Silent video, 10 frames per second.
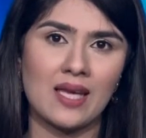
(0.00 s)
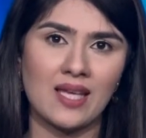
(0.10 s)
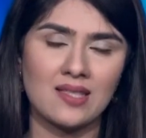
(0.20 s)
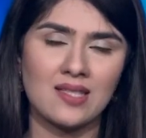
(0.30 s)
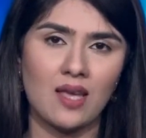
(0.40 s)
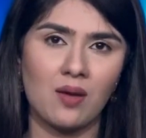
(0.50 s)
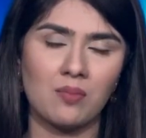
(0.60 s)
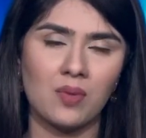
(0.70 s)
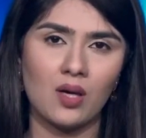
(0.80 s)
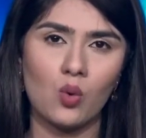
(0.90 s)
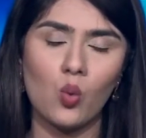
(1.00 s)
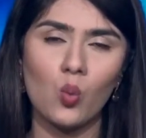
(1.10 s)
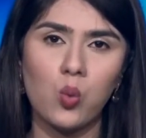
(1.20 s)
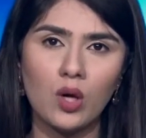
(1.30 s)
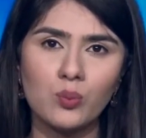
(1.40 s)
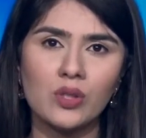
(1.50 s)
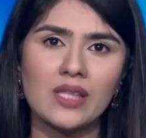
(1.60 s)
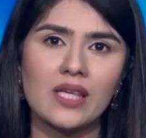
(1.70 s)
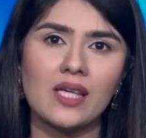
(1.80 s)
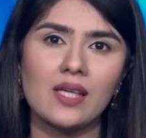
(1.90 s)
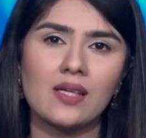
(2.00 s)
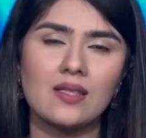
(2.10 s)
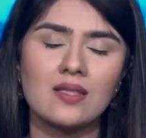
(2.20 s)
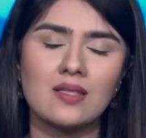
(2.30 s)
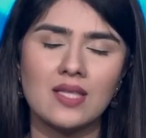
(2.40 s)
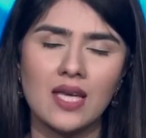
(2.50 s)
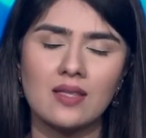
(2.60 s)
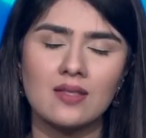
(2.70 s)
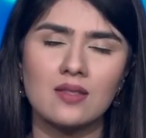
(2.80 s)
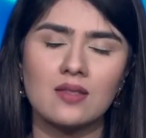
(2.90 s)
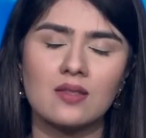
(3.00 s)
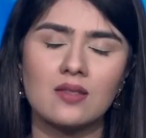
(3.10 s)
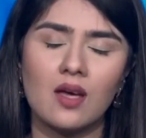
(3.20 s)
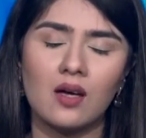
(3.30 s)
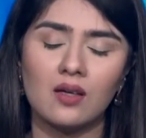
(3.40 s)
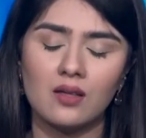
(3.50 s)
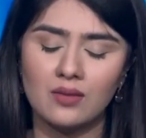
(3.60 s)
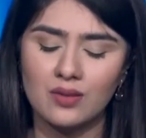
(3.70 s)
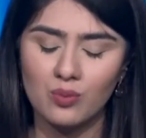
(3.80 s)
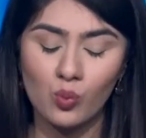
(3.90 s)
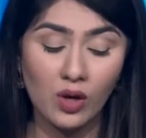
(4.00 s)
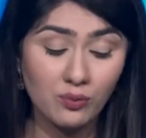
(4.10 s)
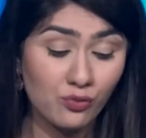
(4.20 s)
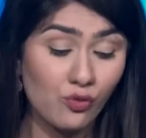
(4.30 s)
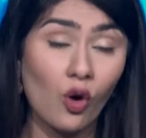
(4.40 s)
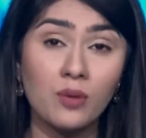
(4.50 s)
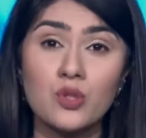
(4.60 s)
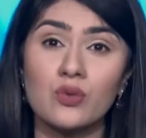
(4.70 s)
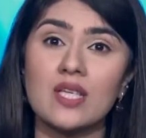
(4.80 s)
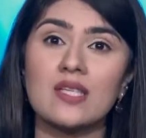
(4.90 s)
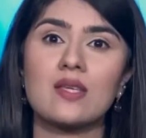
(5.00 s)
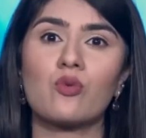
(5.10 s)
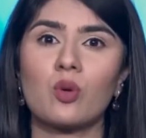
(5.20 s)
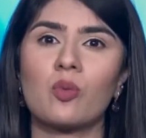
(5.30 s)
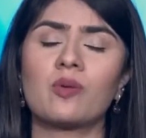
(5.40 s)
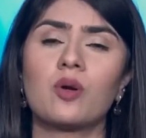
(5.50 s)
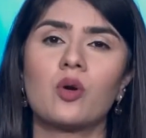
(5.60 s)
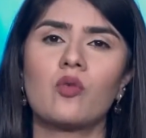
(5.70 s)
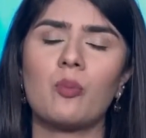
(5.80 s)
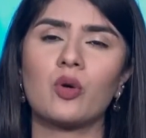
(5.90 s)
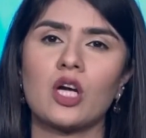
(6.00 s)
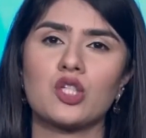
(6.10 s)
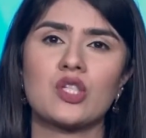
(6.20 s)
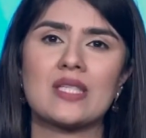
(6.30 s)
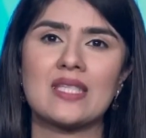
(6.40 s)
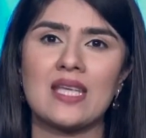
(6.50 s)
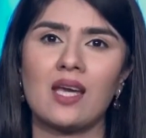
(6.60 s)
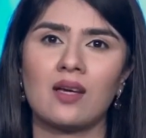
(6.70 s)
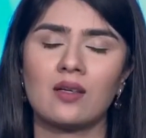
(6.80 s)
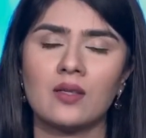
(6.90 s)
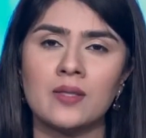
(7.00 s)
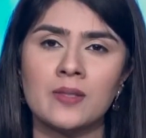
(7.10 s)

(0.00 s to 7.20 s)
against them, what really takes, what form do these repercussions take?